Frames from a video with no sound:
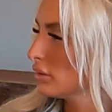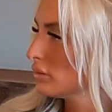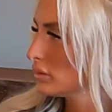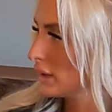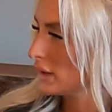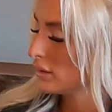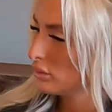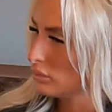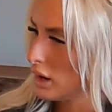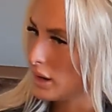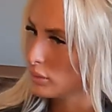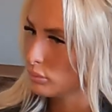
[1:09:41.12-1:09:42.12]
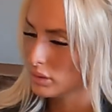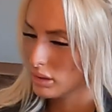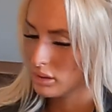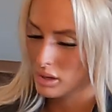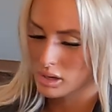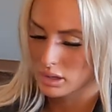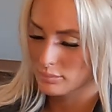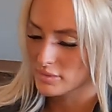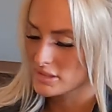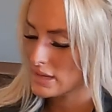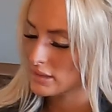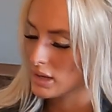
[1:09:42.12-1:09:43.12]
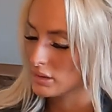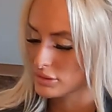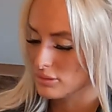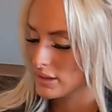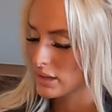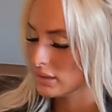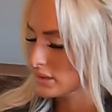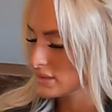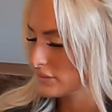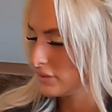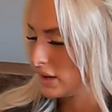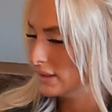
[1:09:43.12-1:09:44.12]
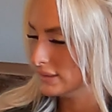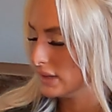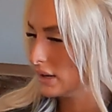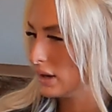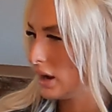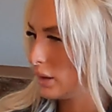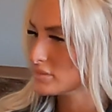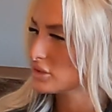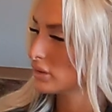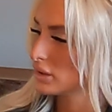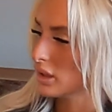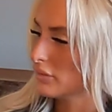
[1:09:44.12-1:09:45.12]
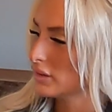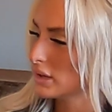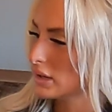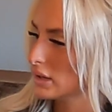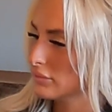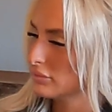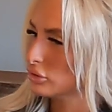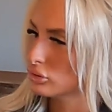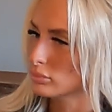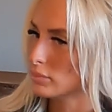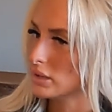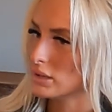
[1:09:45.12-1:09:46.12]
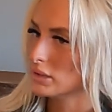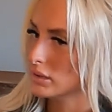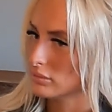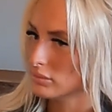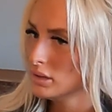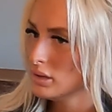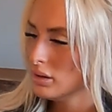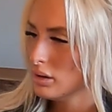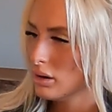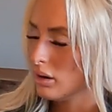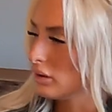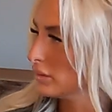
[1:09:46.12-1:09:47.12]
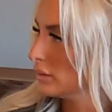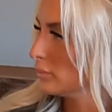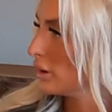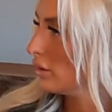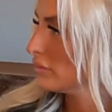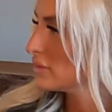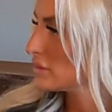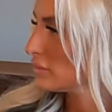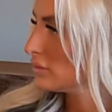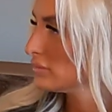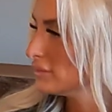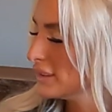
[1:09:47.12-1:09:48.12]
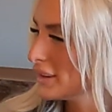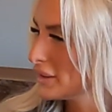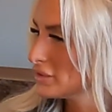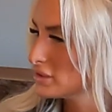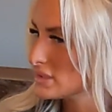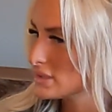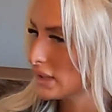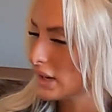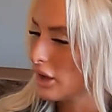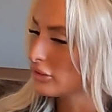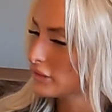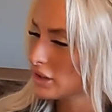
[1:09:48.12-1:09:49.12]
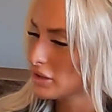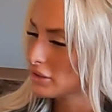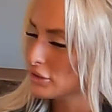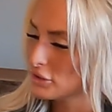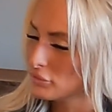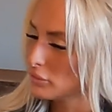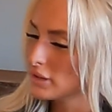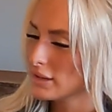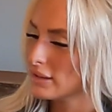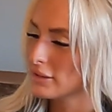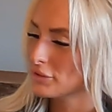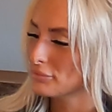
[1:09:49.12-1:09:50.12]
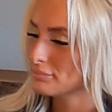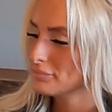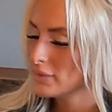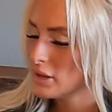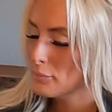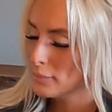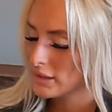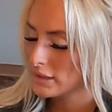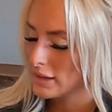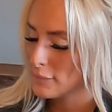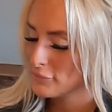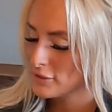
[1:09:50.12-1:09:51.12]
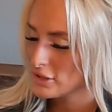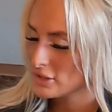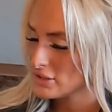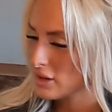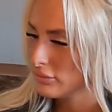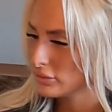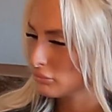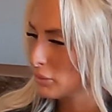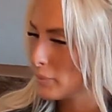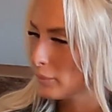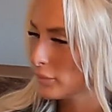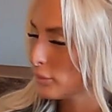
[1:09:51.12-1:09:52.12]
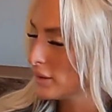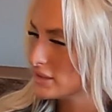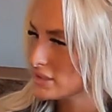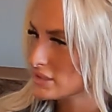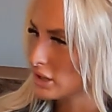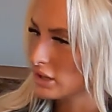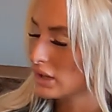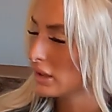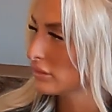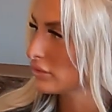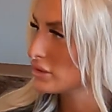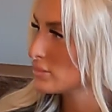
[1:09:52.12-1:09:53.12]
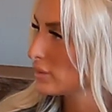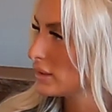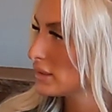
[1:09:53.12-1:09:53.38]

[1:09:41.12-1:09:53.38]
Like I would 100% not do any of this if I didn't absolutely love it and it fueled me and all the above. So yeah, just get out there and do it and make a name for yourself and remember why you started in the first place.